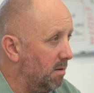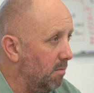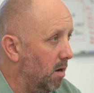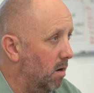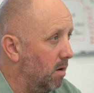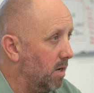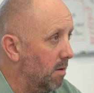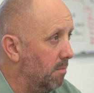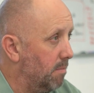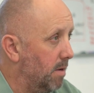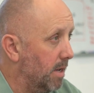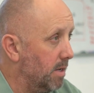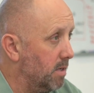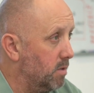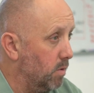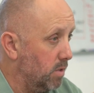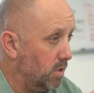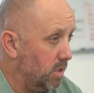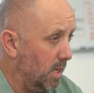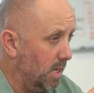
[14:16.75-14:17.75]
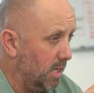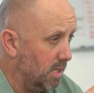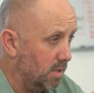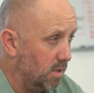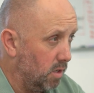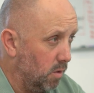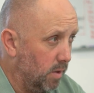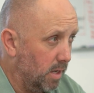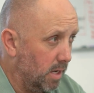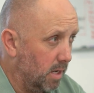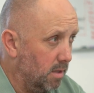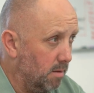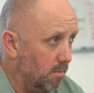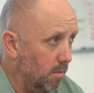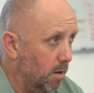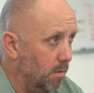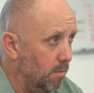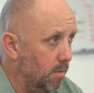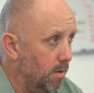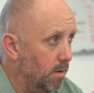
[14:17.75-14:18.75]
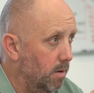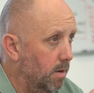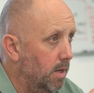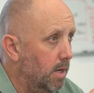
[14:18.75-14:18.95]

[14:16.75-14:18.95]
marketplace, which it is doing at the moment,